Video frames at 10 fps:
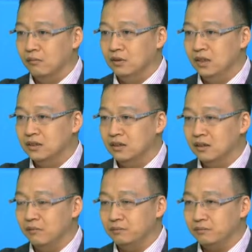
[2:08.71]

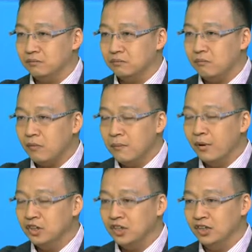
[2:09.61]
this
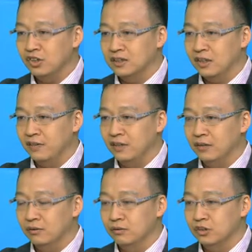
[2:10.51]
policy address have a
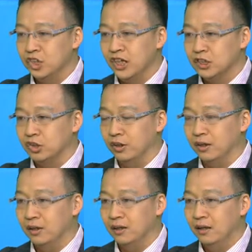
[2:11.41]
new gesture